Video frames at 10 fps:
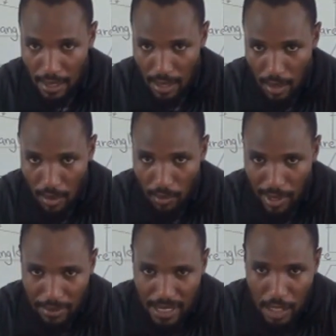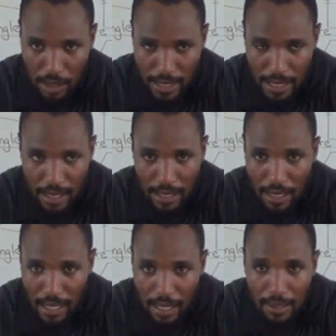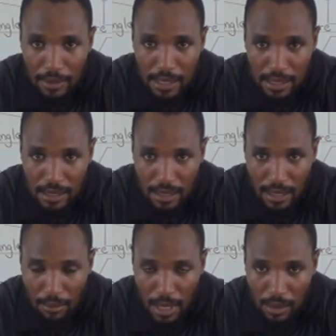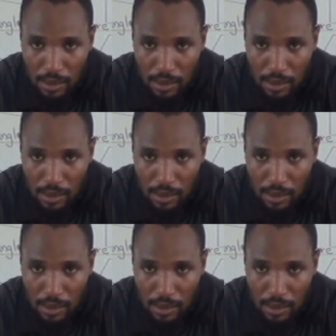We have been talking a lot about